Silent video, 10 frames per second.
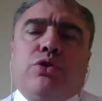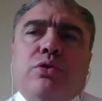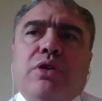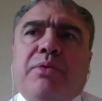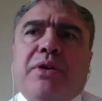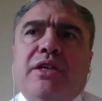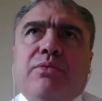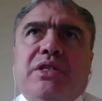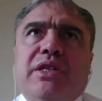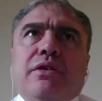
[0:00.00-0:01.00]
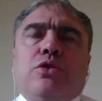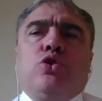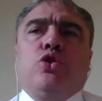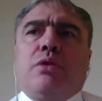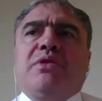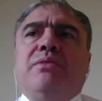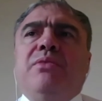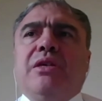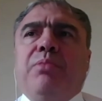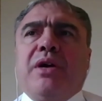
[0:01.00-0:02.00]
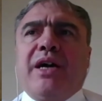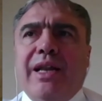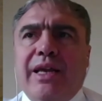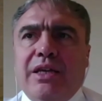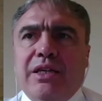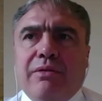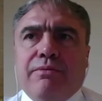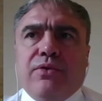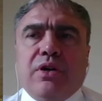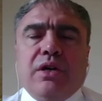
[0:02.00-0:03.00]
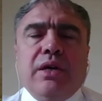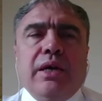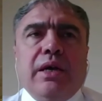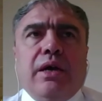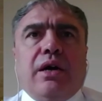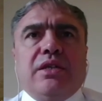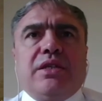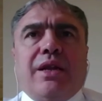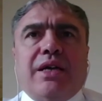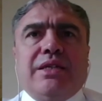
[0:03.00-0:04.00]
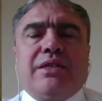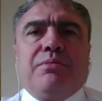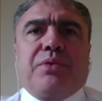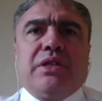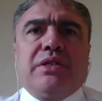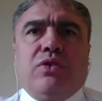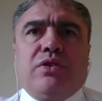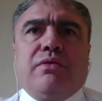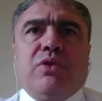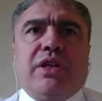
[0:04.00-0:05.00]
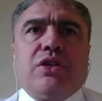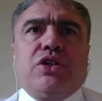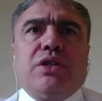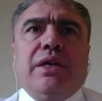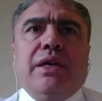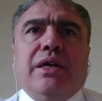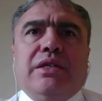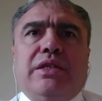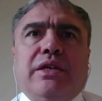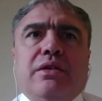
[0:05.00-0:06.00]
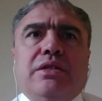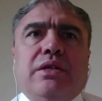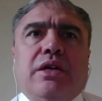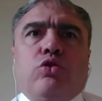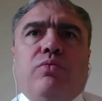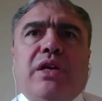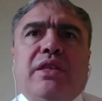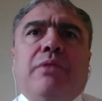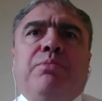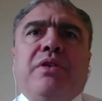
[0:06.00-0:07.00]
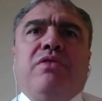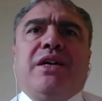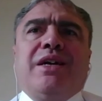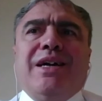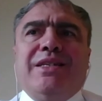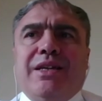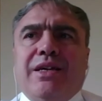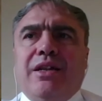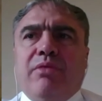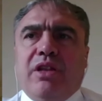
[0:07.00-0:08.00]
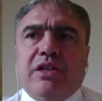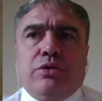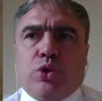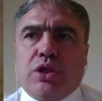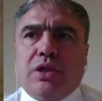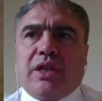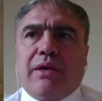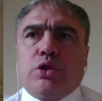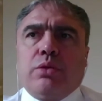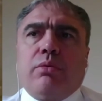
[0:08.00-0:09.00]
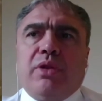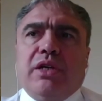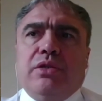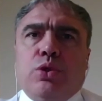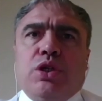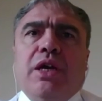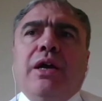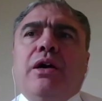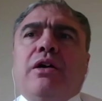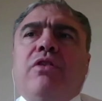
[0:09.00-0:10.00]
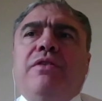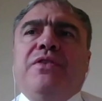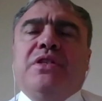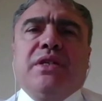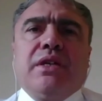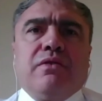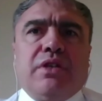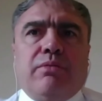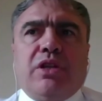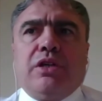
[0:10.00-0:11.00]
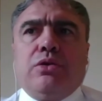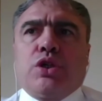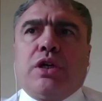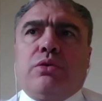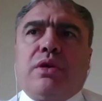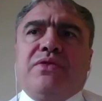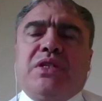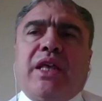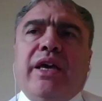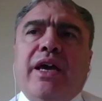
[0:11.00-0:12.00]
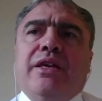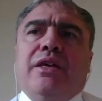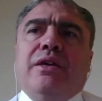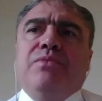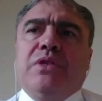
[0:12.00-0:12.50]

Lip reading: And we believe it is important, taking into account that there is a generation change in agriculture. We need to make this model very attractive for